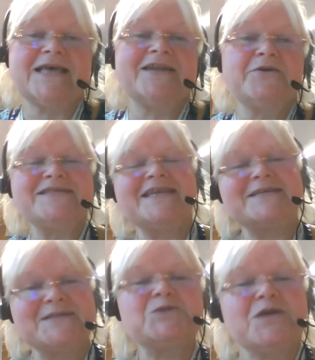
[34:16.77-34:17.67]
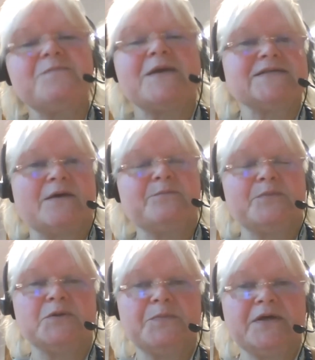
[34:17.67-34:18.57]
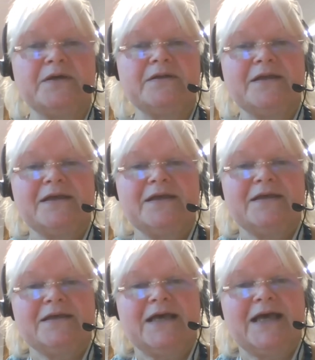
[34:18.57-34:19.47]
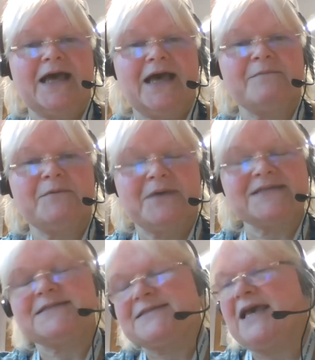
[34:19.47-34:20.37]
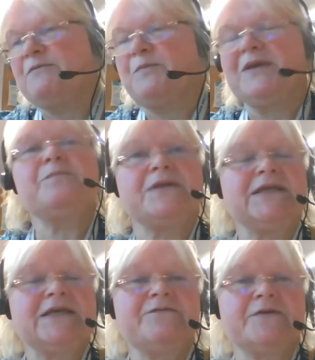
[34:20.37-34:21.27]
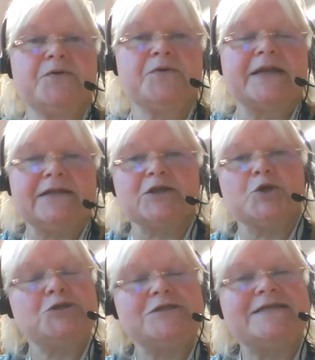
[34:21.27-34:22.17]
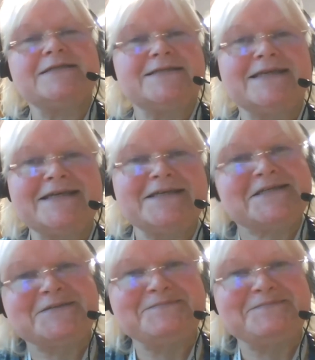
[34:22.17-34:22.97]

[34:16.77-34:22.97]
I know it's an extreme example, but as I say, I'm a big believer in parental gut instinct.